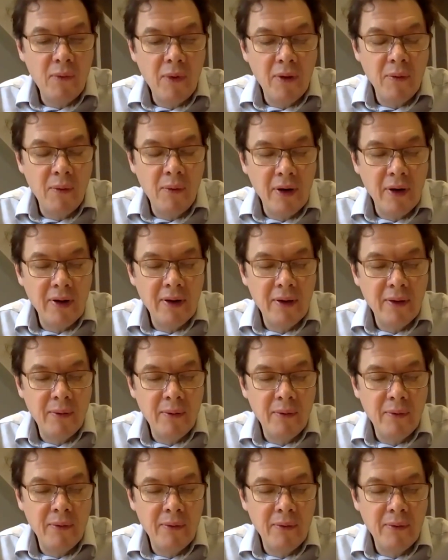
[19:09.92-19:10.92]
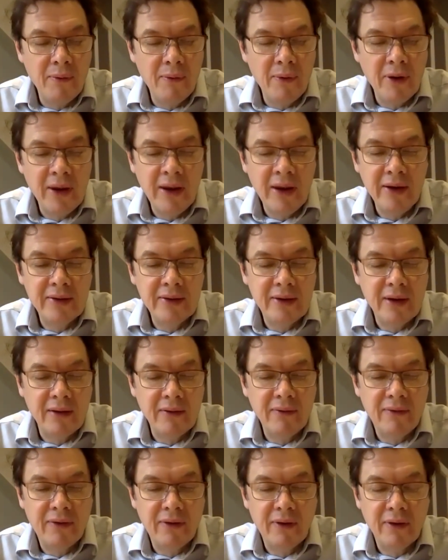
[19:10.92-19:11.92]
what he's
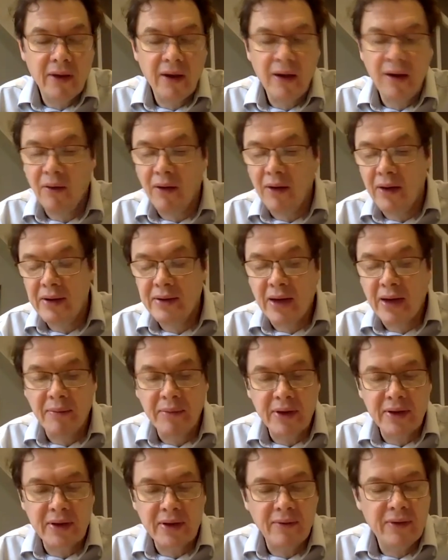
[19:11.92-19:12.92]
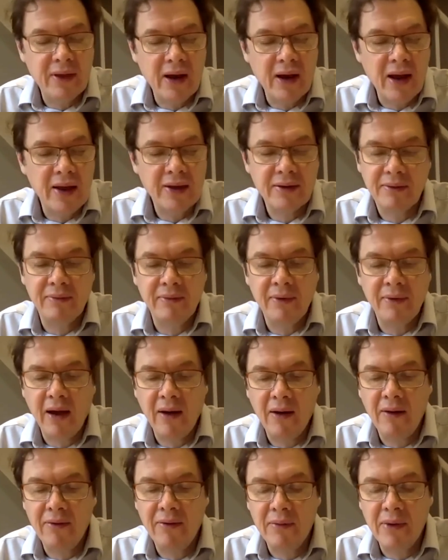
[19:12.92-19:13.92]
done or his company's done for the last
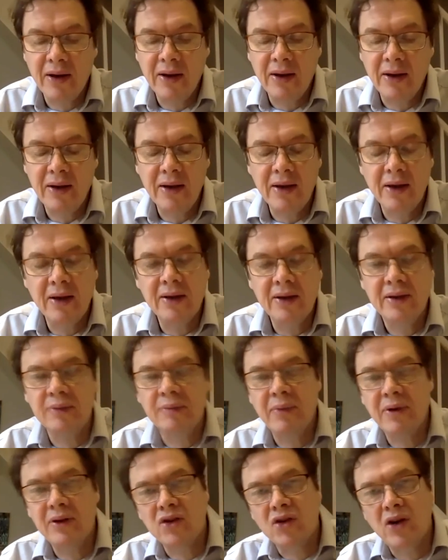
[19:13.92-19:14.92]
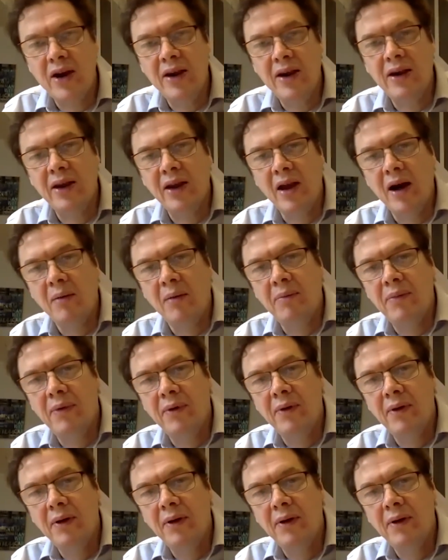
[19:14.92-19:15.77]
however many years has been training up